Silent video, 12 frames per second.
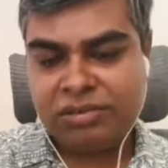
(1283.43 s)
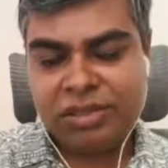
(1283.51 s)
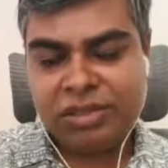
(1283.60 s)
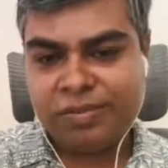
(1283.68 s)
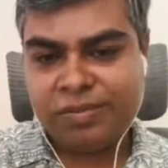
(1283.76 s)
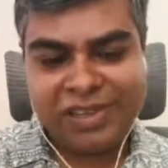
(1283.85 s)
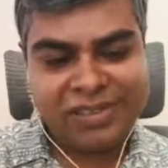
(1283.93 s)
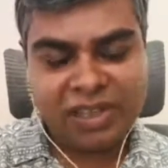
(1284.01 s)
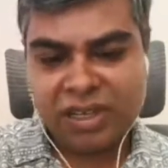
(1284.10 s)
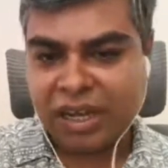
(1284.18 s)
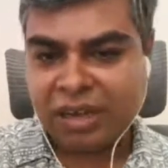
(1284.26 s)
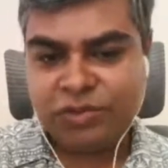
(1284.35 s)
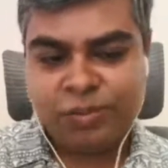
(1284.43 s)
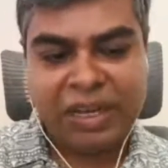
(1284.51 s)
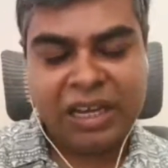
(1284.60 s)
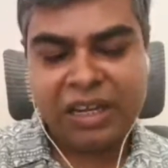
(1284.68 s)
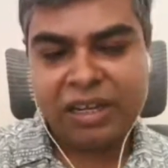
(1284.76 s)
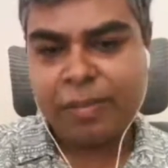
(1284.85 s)
to the space and comes
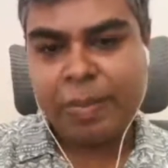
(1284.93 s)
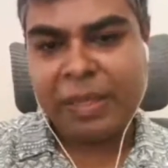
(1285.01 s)
back,